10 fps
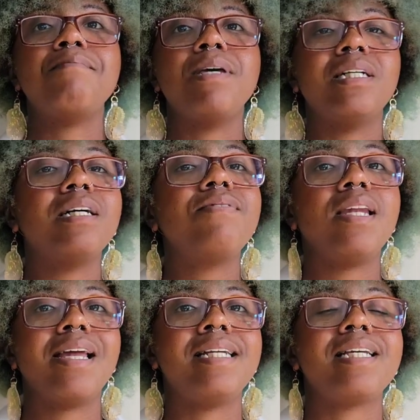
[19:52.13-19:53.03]
middle of the
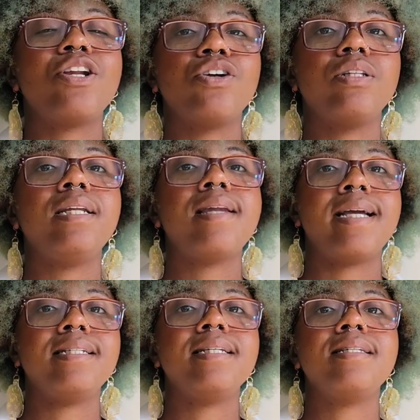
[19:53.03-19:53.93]
night in early
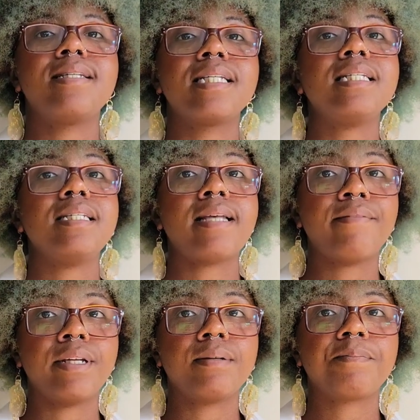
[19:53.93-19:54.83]
nineteen
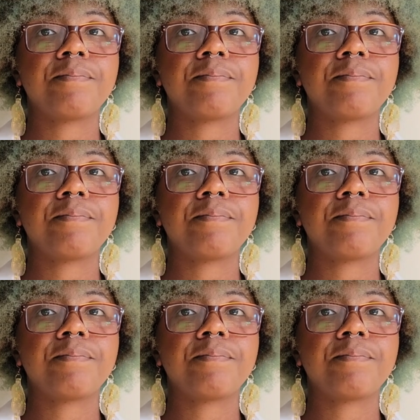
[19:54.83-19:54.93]
sixty-seven.